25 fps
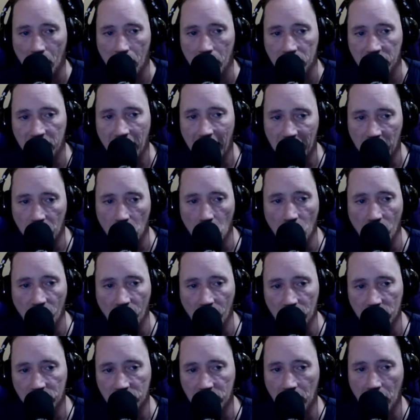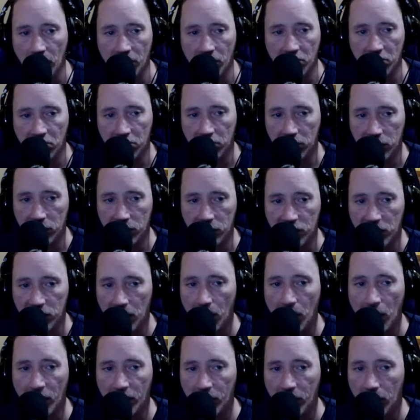take over some
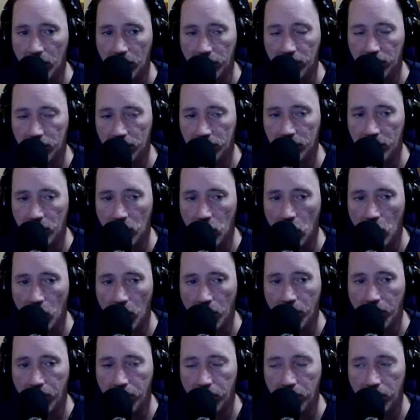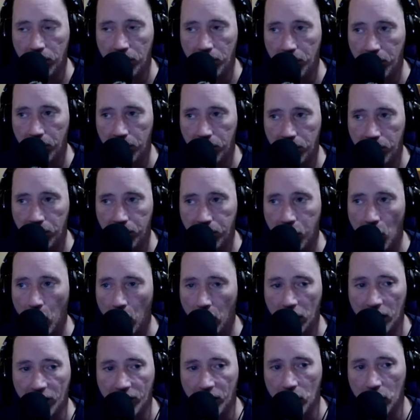other,
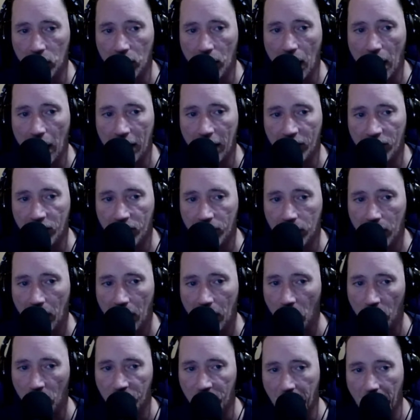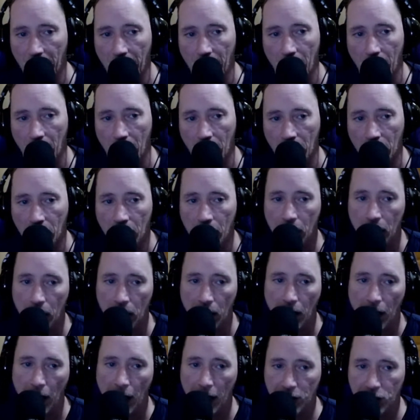part of your life, healthcare,
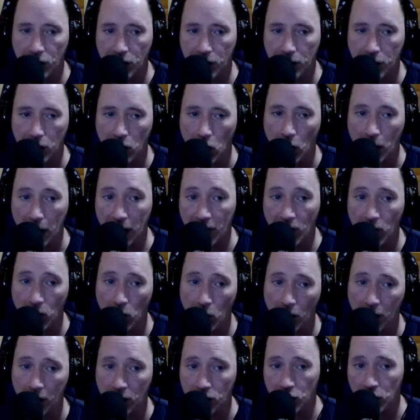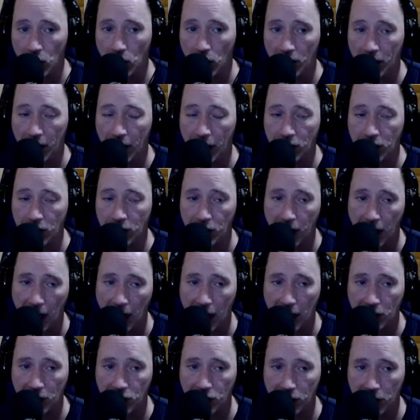even more control in
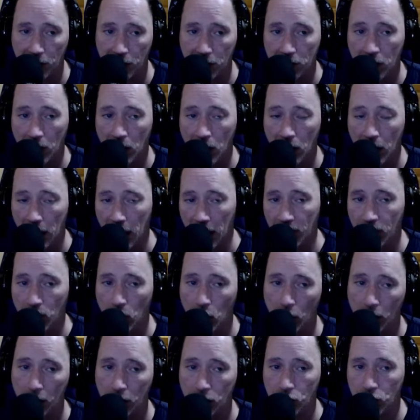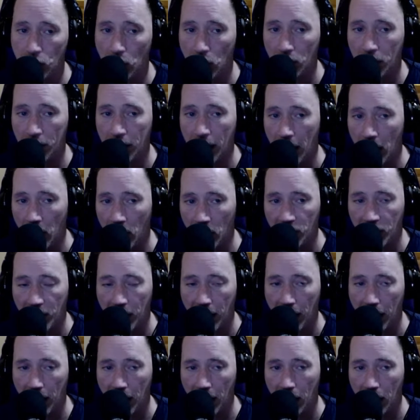education, even more control in
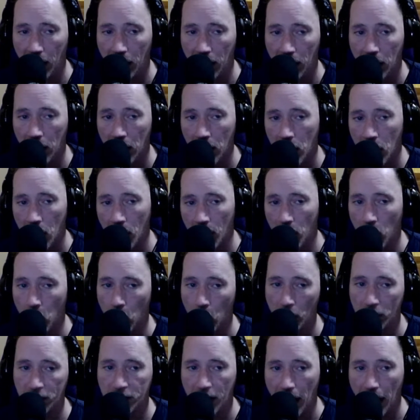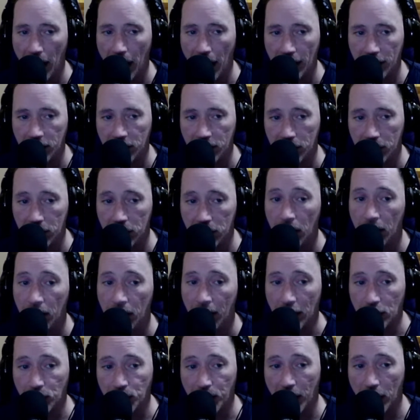healthcare, more taxes,
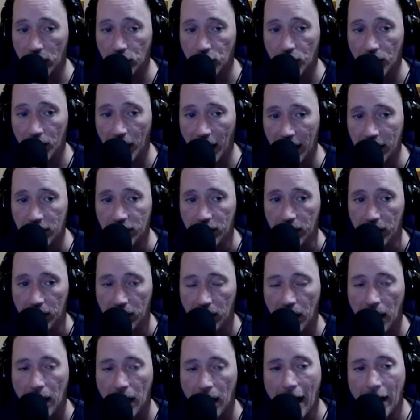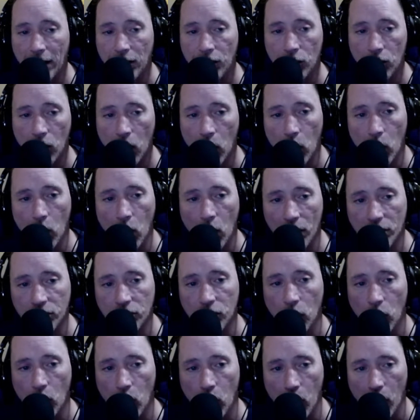that's because you're lazy and you don't want
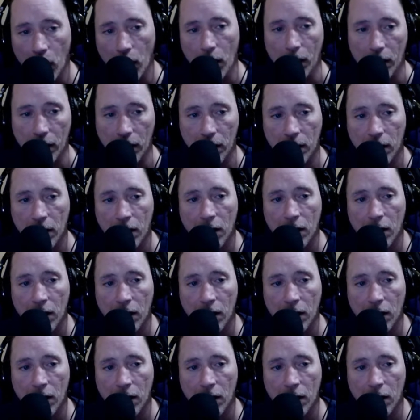to work